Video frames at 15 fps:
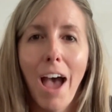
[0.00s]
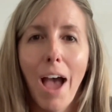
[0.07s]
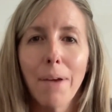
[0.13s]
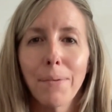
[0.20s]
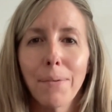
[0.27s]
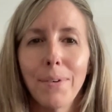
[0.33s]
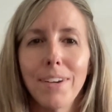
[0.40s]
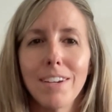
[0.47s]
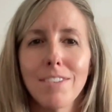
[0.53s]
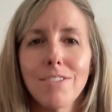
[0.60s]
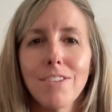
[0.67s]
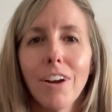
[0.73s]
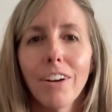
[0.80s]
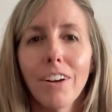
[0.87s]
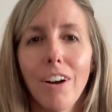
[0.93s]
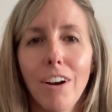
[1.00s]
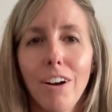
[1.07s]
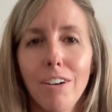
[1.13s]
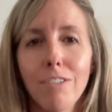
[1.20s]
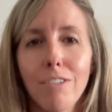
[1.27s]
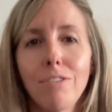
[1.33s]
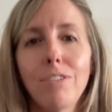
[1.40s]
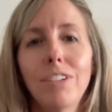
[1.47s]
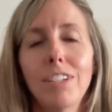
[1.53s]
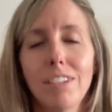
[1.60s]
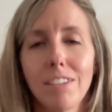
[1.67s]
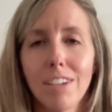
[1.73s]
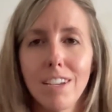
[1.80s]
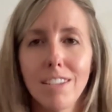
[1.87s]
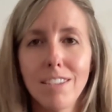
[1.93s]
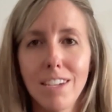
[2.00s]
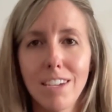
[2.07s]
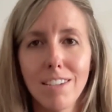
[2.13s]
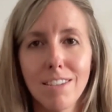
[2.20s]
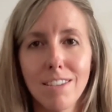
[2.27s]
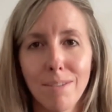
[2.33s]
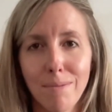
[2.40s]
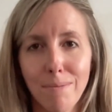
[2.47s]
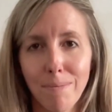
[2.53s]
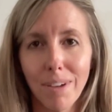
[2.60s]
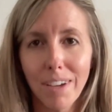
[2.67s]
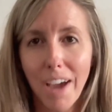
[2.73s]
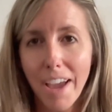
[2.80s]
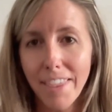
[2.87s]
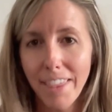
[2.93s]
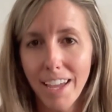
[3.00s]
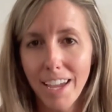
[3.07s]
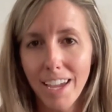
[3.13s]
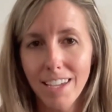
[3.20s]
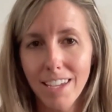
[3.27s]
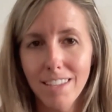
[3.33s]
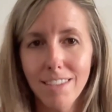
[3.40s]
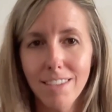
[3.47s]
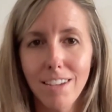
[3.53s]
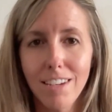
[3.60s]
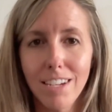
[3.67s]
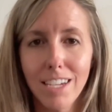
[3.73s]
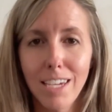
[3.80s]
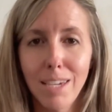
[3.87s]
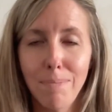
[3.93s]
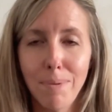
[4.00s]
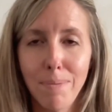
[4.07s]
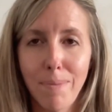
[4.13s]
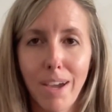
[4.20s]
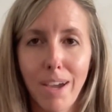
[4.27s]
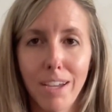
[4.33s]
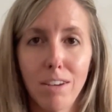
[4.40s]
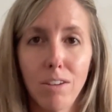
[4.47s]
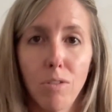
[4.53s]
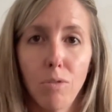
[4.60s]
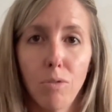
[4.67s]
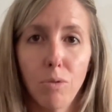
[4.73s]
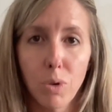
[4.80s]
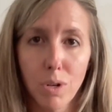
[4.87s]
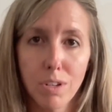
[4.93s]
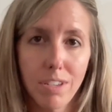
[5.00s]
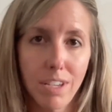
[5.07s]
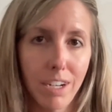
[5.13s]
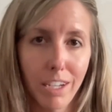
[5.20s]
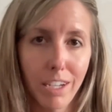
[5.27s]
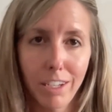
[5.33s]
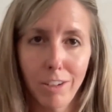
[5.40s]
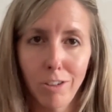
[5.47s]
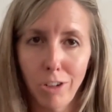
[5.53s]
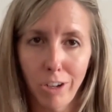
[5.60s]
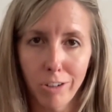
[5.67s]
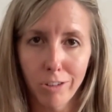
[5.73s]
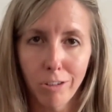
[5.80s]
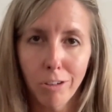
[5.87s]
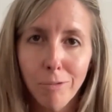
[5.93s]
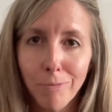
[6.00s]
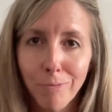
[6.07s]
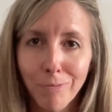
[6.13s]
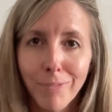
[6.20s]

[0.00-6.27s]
I'm going to start off discussing some guidelines to keep in mind for sitting in general.